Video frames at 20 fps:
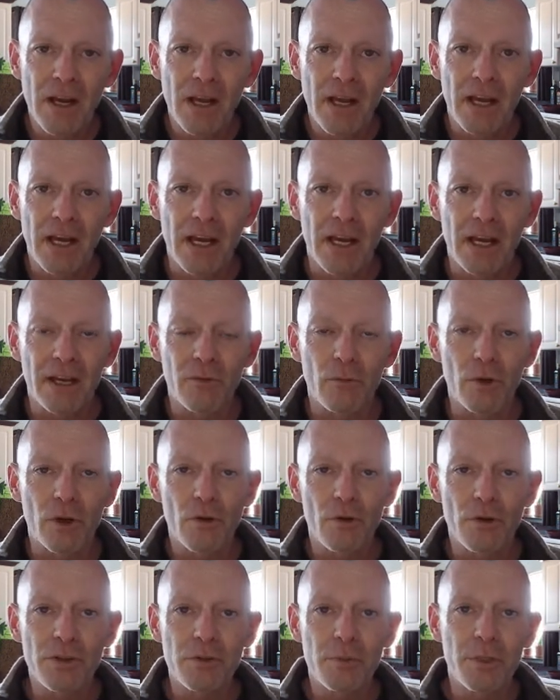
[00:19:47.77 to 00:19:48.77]
And we're
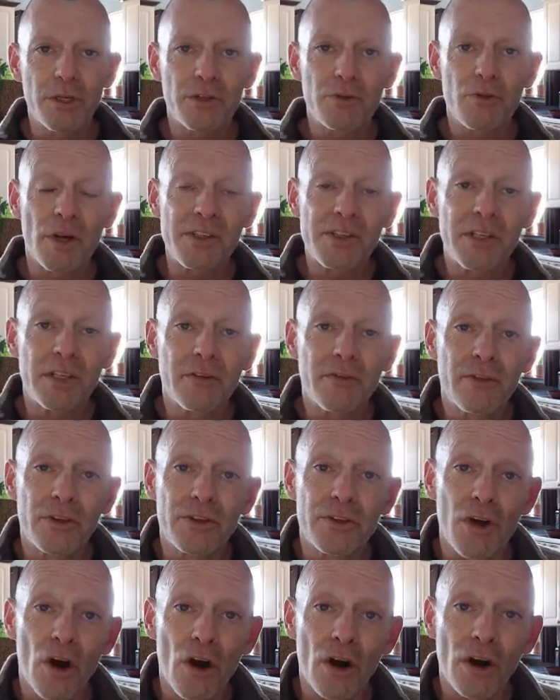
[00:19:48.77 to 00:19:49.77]
going to be addressing the
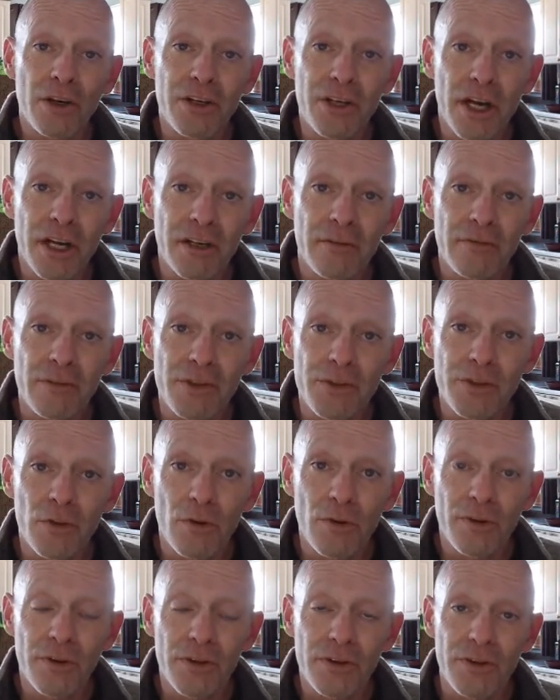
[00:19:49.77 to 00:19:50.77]
dark night of
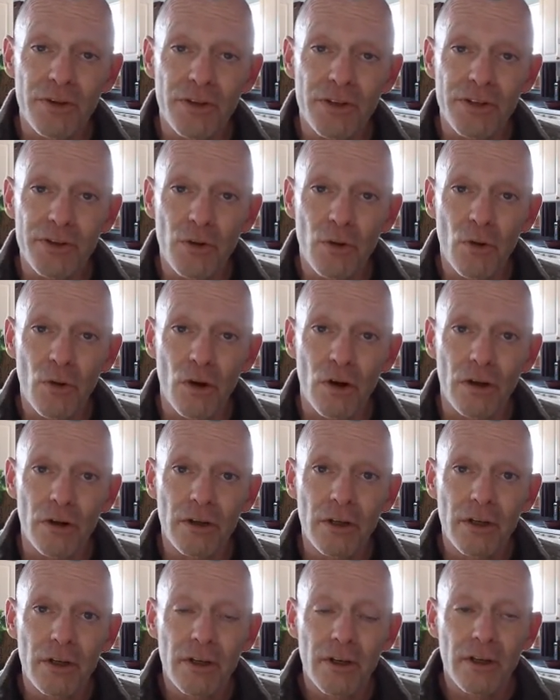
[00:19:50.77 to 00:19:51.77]
soul. The, the soul.
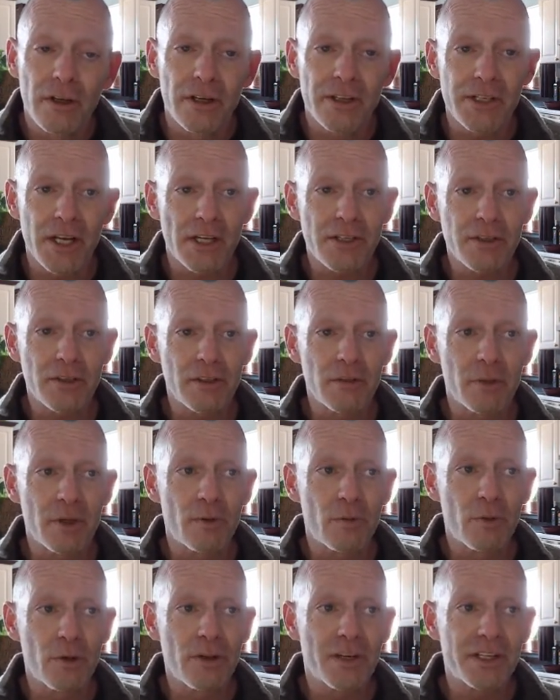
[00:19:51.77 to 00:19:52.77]
It's actually going to be a
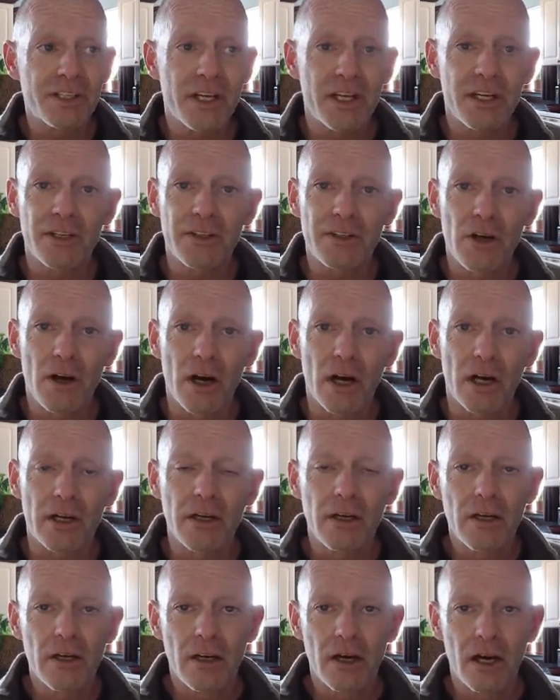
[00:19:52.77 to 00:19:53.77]
really exciting talk.
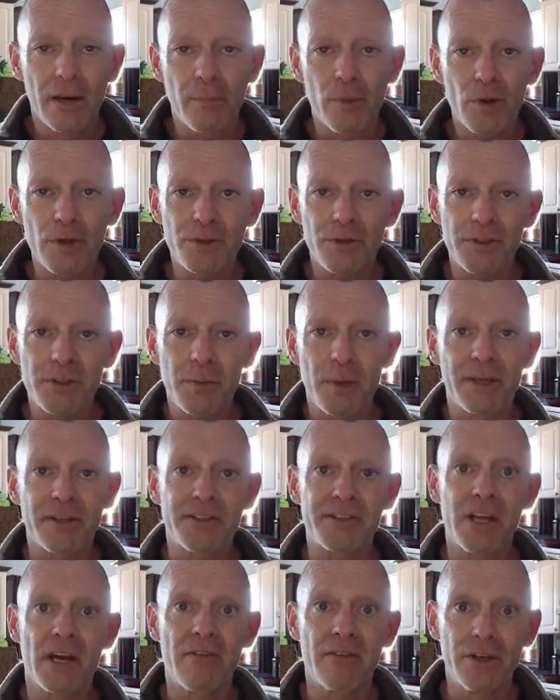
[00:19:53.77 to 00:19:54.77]
I personally spent
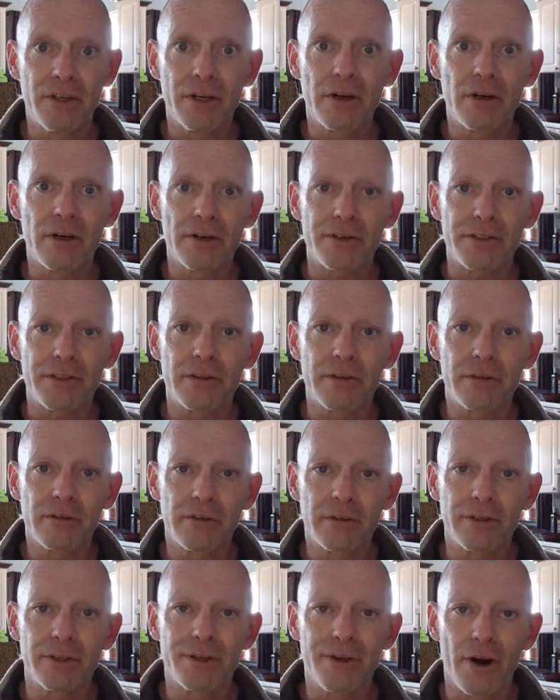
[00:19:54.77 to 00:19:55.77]
seven years
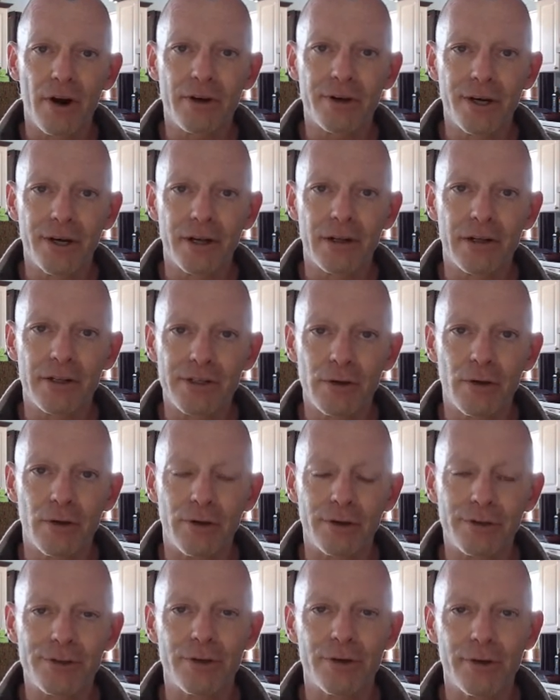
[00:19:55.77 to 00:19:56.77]
in the dark night of the soul.
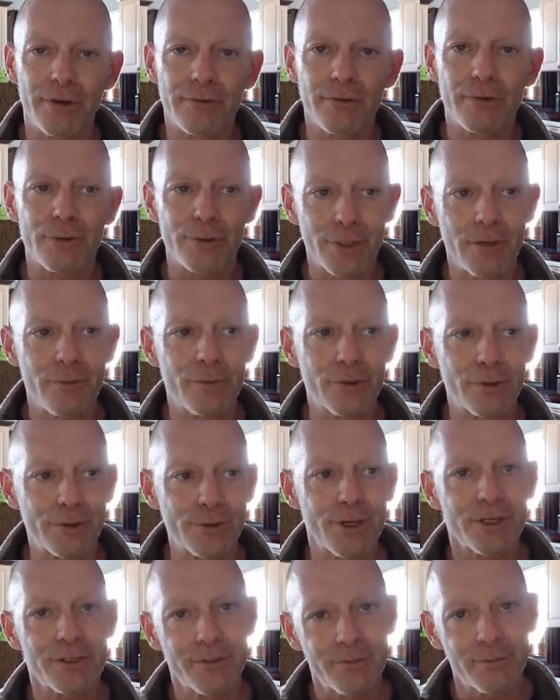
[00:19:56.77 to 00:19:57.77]
So if there's someone who's
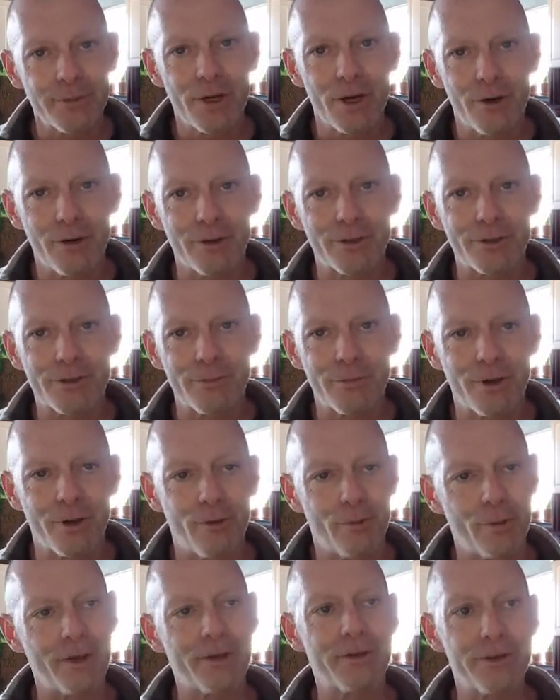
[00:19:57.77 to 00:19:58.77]
got some knowledge about
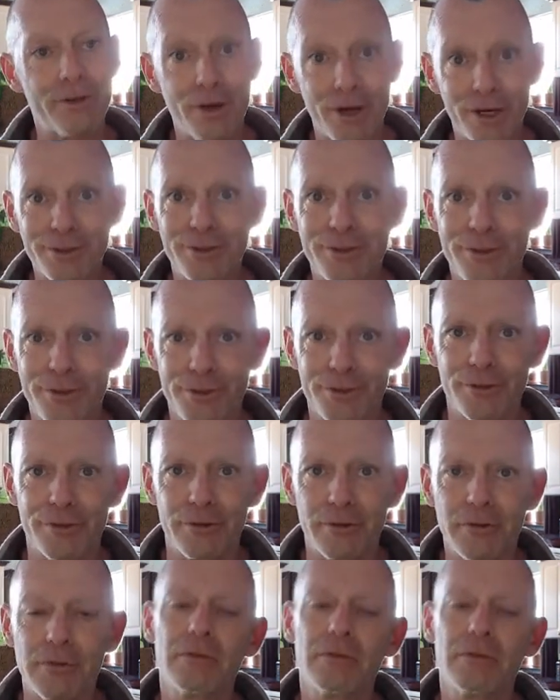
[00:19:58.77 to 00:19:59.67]
what not to do,